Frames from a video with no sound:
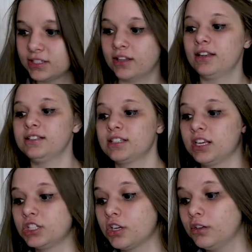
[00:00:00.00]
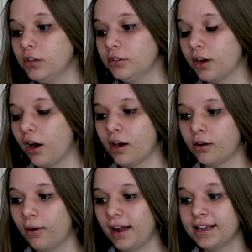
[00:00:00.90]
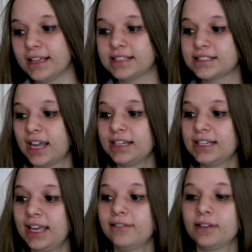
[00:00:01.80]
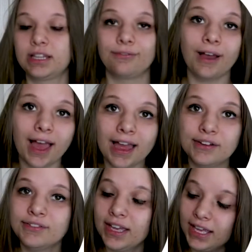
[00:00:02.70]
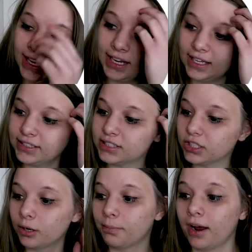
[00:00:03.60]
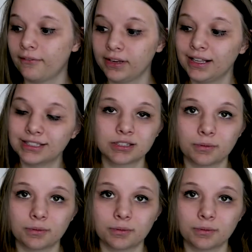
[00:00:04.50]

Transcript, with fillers: So then it's gonna show you your ROI is $98.55 and your profit is